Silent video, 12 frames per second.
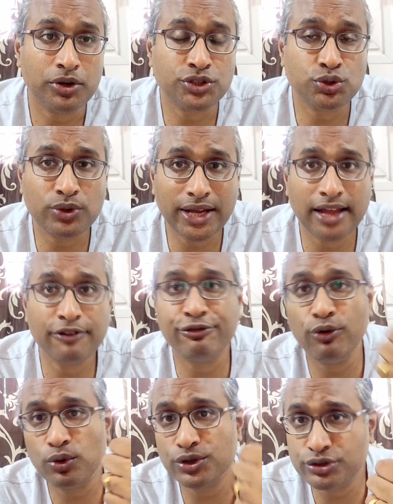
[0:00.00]
Because you can
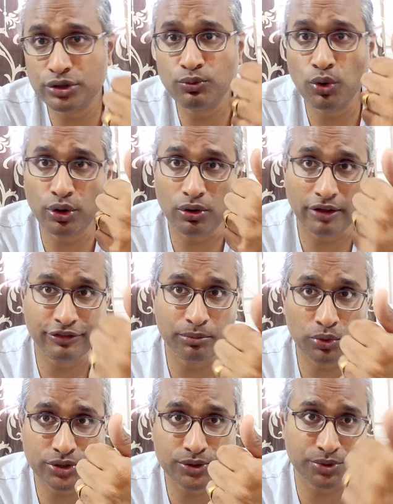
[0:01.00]
focus on what you love
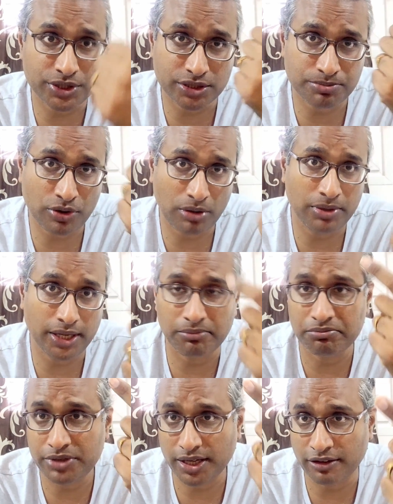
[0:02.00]
the most, which is
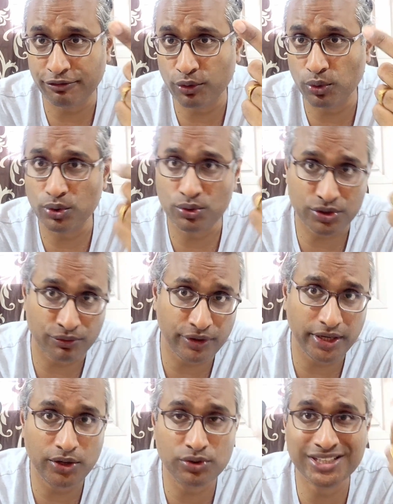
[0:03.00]
probably taking photos or
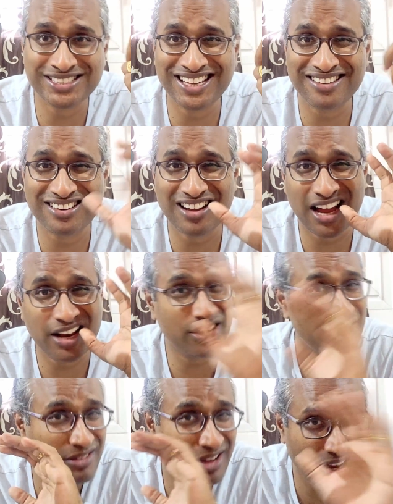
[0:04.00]
videos, etc.
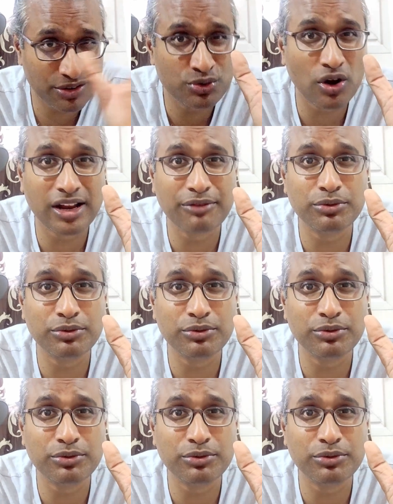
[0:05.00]
And do not